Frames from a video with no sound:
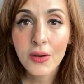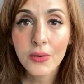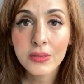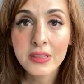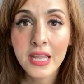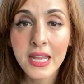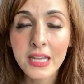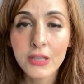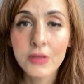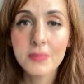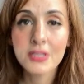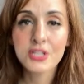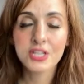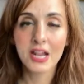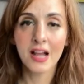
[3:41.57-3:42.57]
thank you,
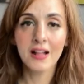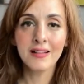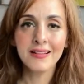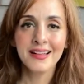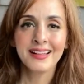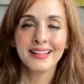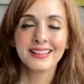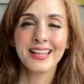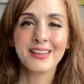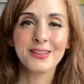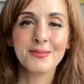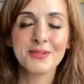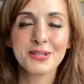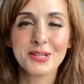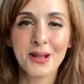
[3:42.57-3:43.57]
Michelle. Thank
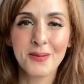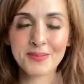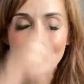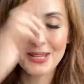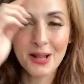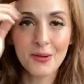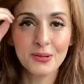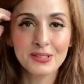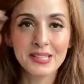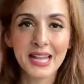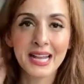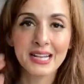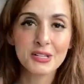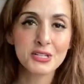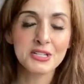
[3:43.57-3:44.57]
you, Michelle. Michelle was
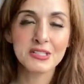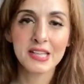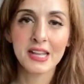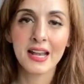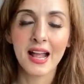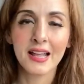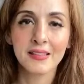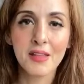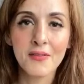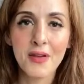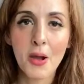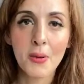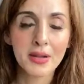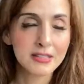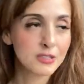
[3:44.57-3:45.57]
like, she said, I love
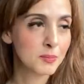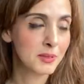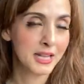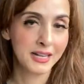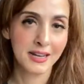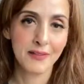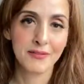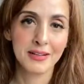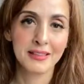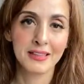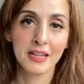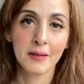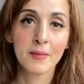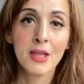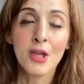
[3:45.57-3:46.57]
how I explain
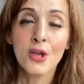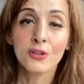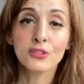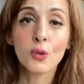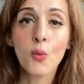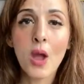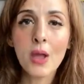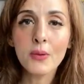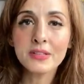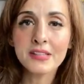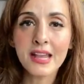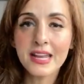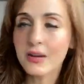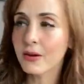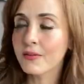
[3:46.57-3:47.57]
everything. So why was
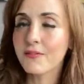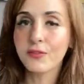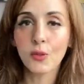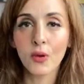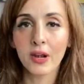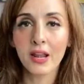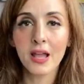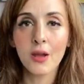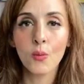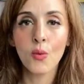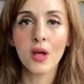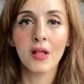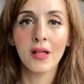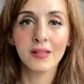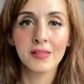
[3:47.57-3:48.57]
I here in Florida?
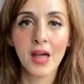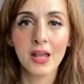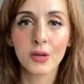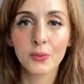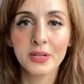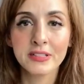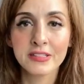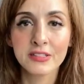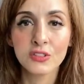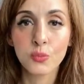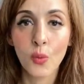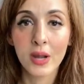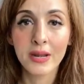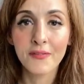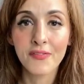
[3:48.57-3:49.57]
Well, a lot of reasons.
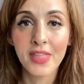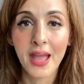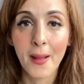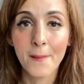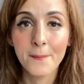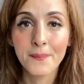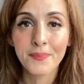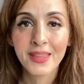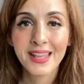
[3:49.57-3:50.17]
One of them,